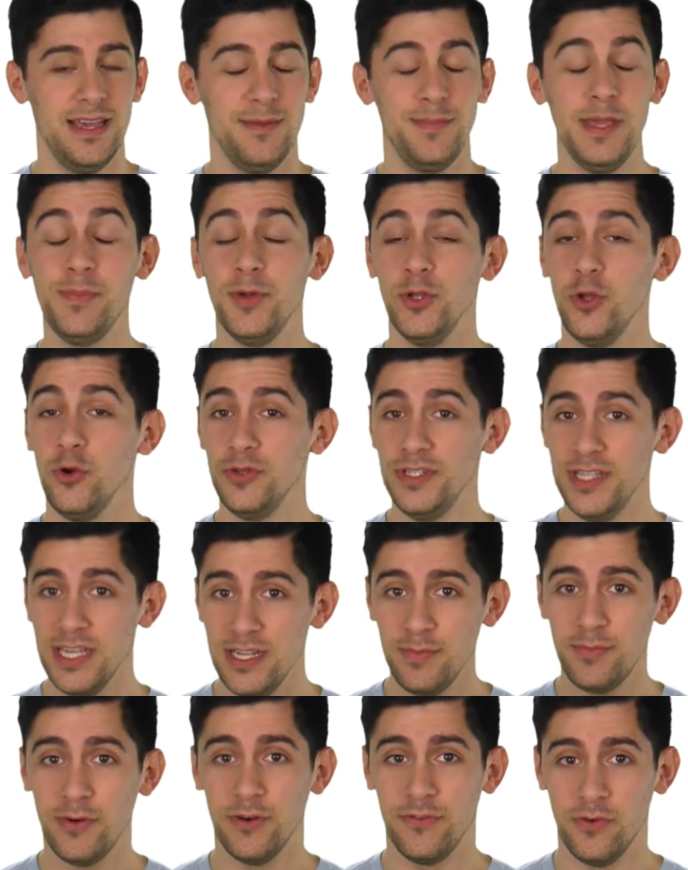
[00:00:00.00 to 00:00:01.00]
People who
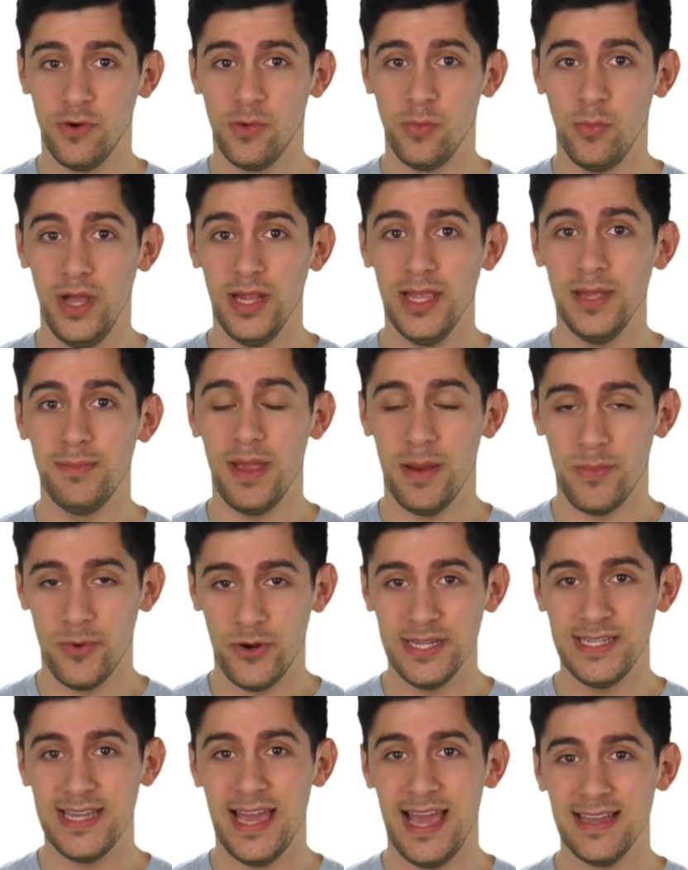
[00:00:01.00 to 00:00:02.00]
didn't perform well in
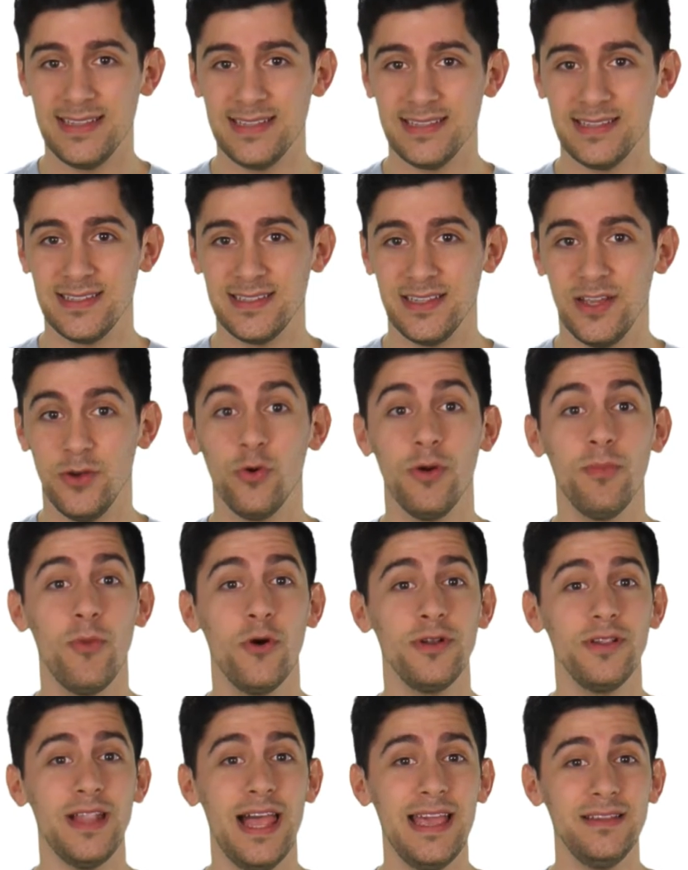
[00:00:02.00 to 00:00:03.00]
memory tasks were
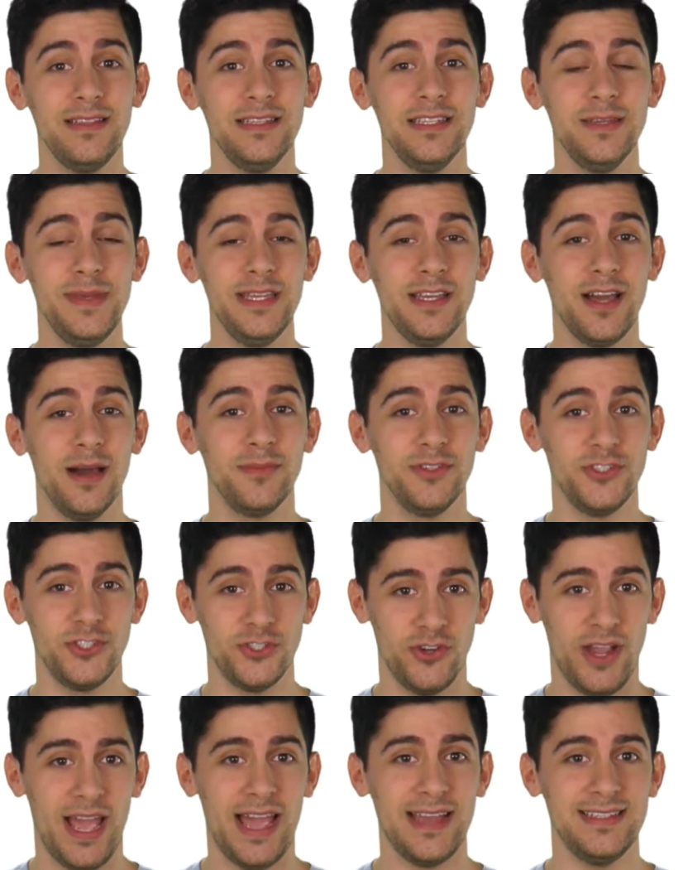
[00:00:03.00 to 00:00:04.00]
more likely to become
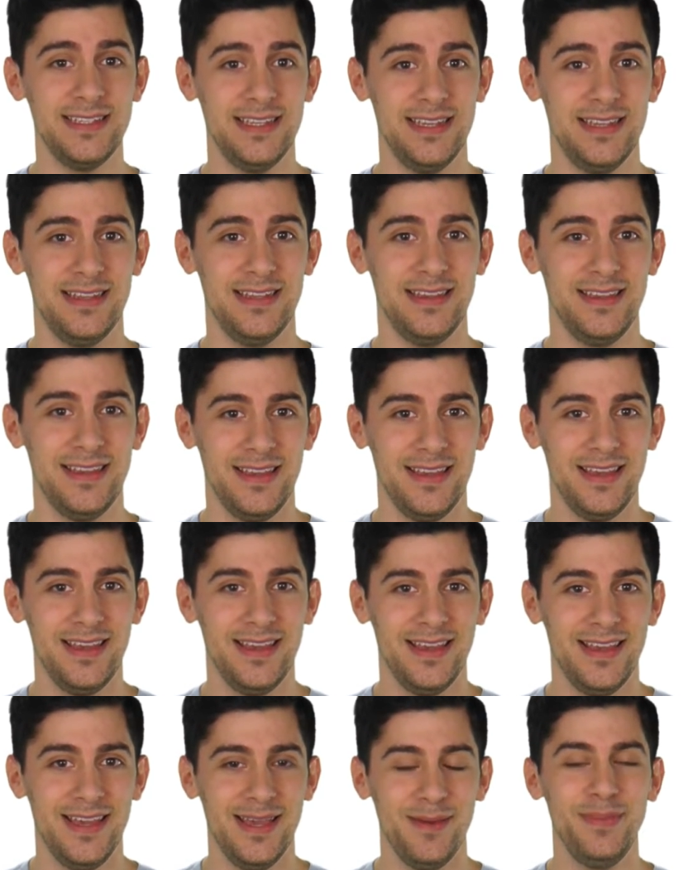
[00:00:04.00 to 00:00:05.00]
distracted.
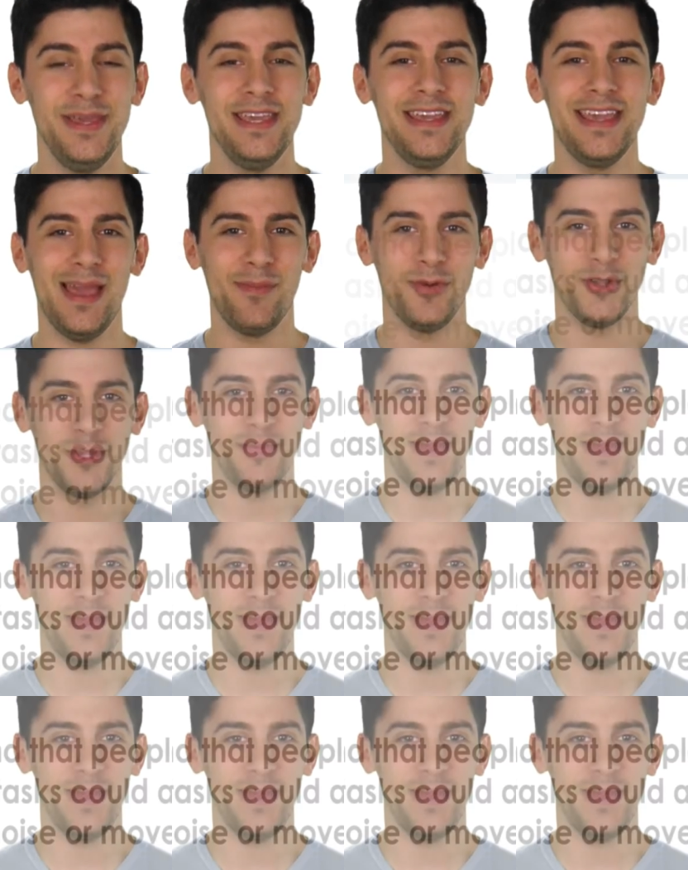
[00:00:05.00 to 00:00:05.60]
Being able to